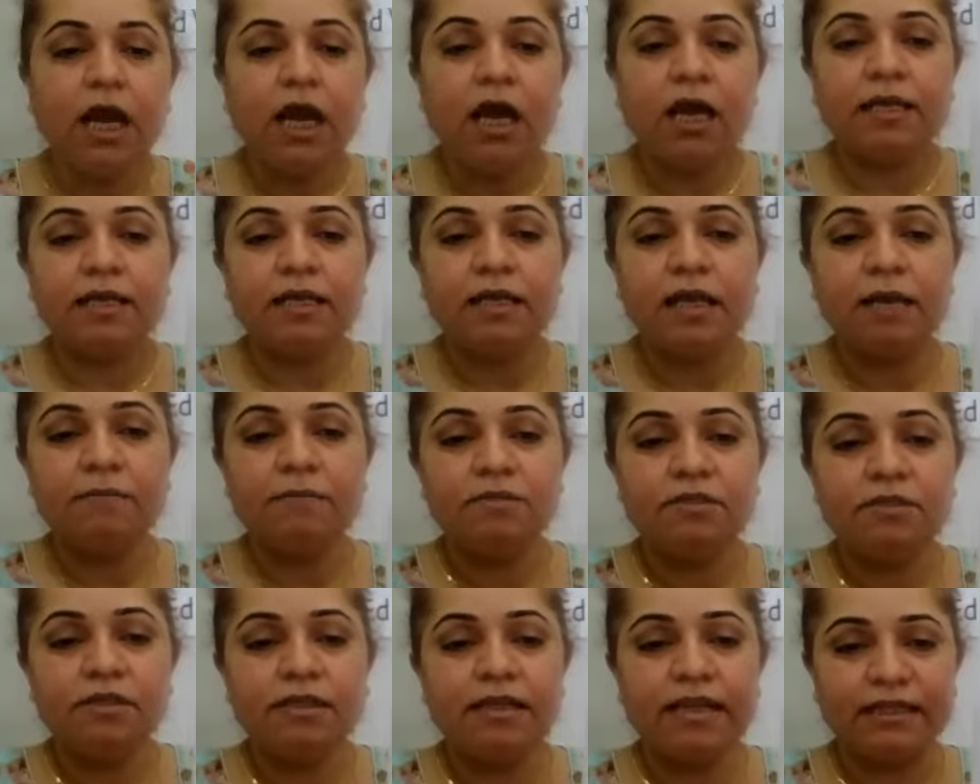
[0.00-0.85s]
I'm going to come
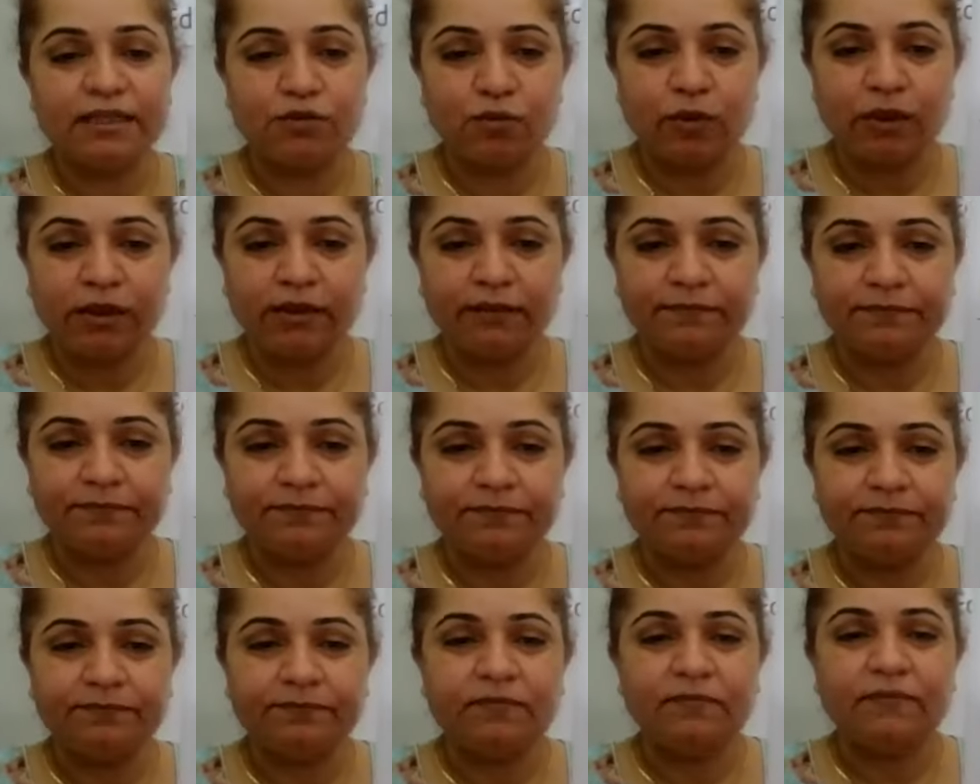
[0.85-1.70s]
to the next one.
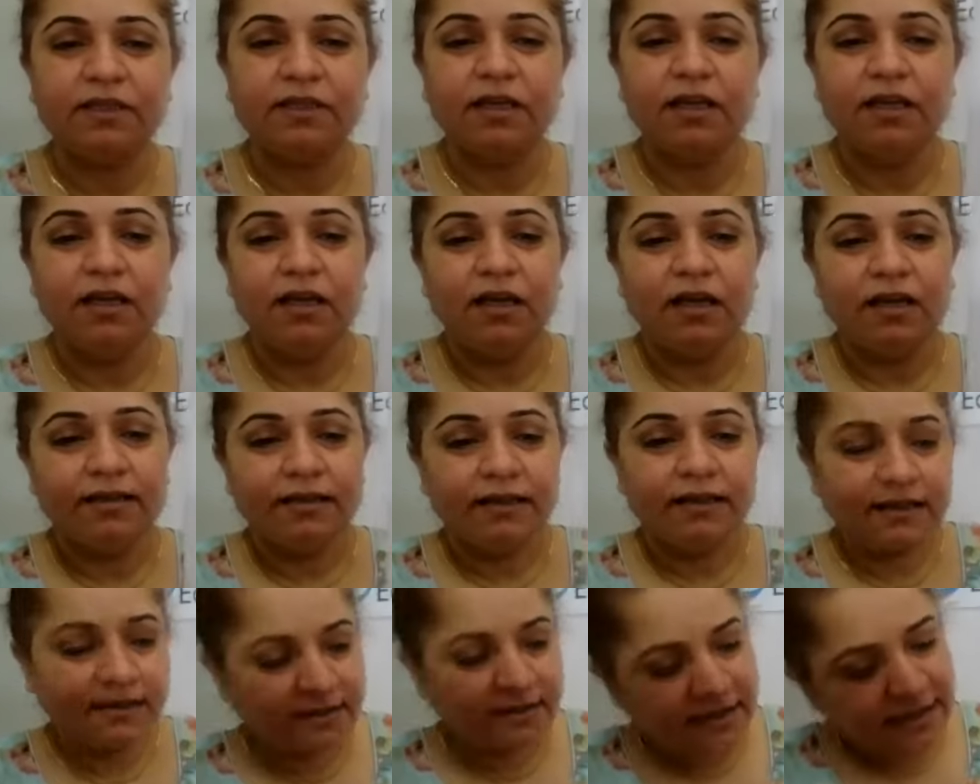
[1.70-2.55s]

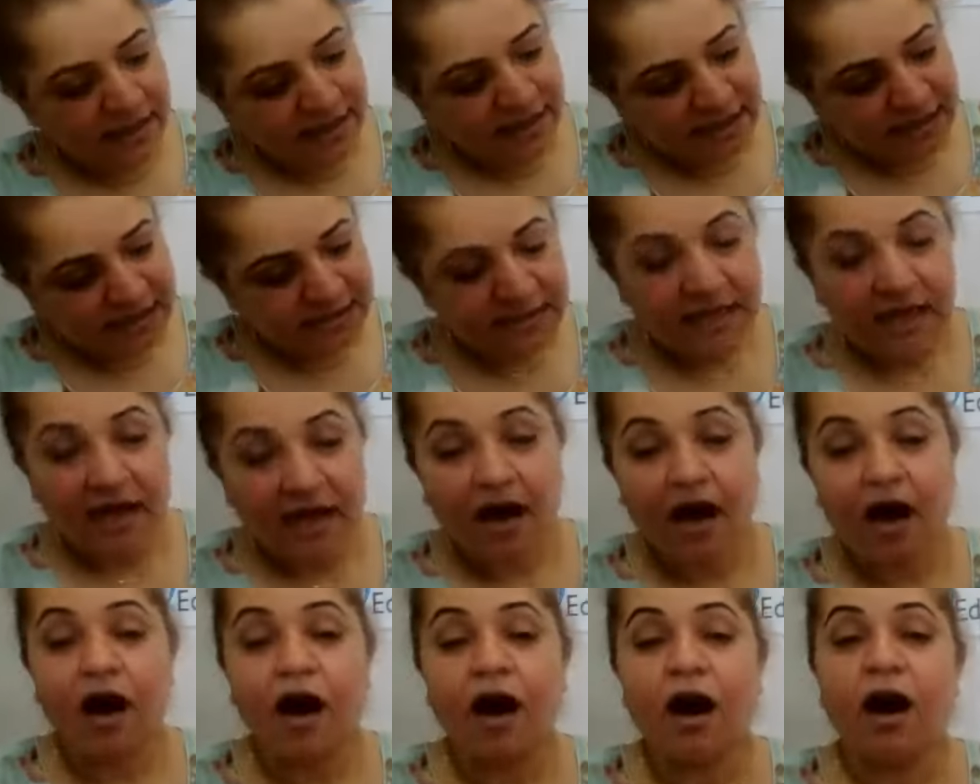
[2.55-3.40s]
This says
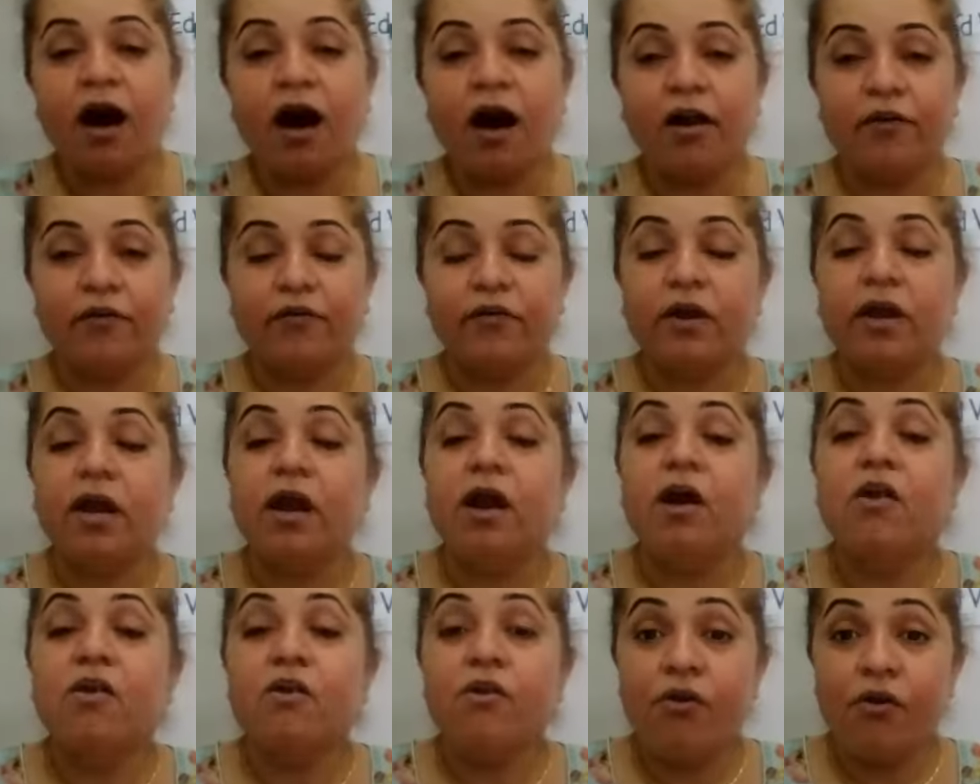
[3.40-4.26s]
R,
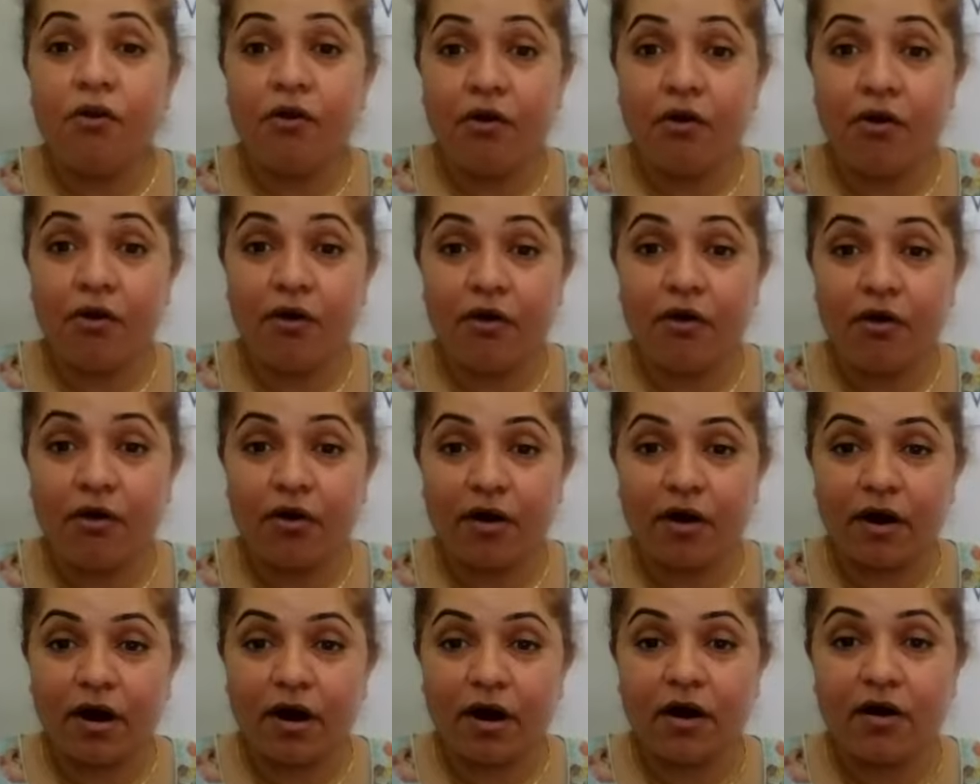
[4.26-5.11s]
right?